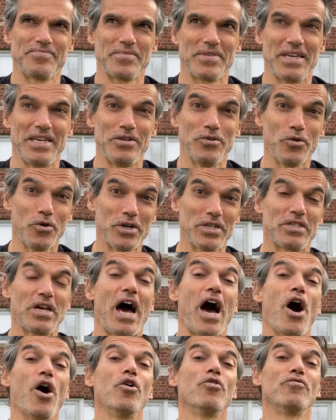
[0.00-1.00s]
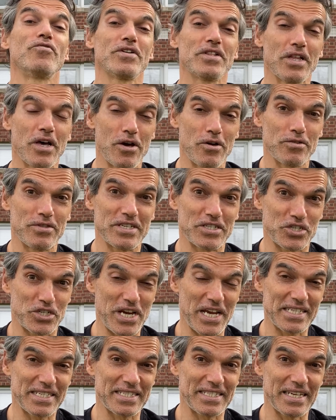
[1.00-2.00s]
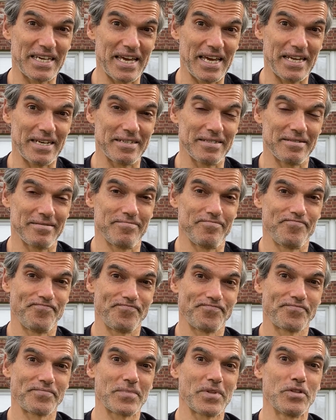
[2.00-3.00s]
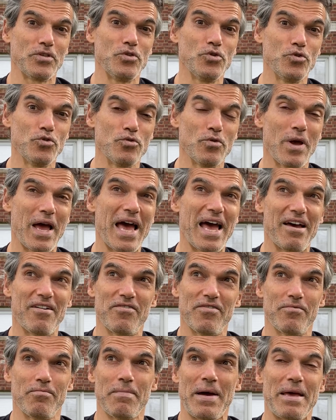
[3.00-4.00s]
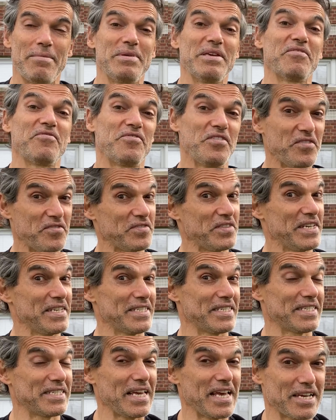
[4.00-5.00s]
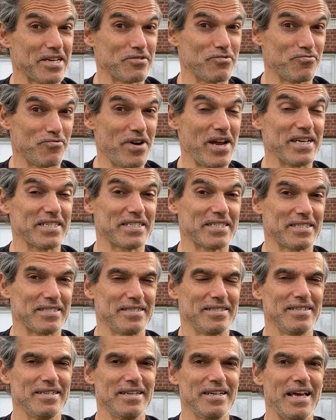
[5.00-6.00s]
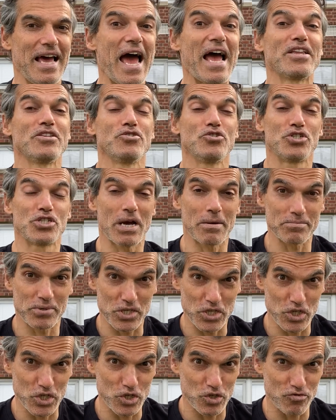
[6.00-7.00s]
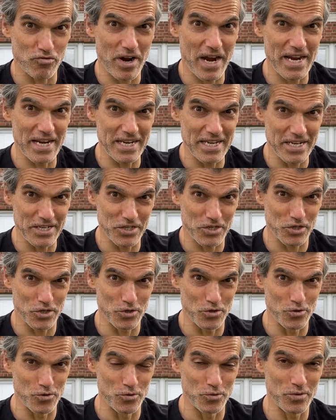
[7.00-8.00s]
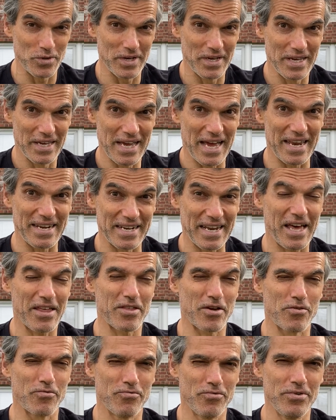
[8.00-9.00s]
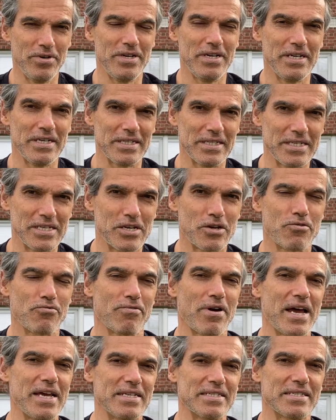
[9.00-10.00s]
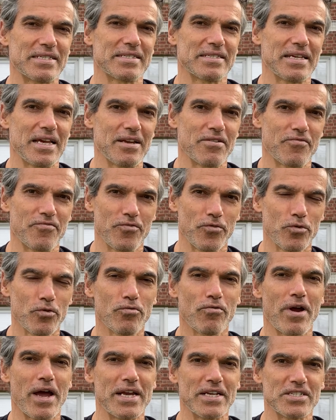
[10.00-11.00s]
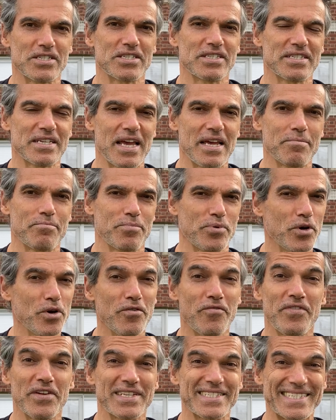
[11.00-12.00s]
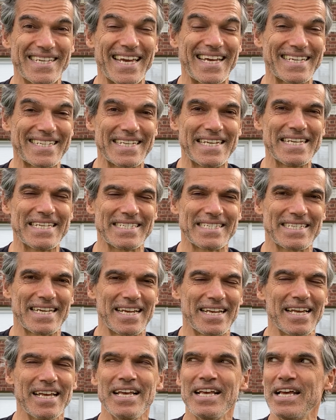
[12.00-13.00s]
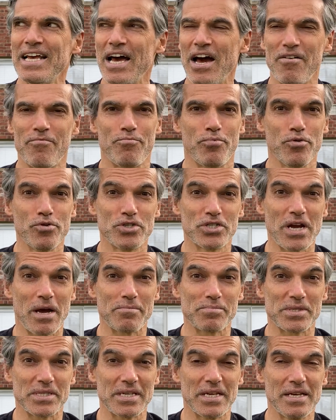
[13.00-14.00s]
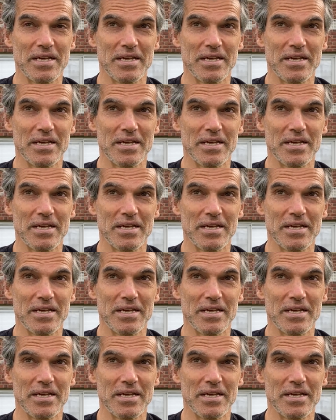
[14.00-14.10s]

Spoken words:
In order to overload the chest again, you have maybe a 15-second rest, and you jump straight into another really great set, full range set, perfect technique set of push-ups,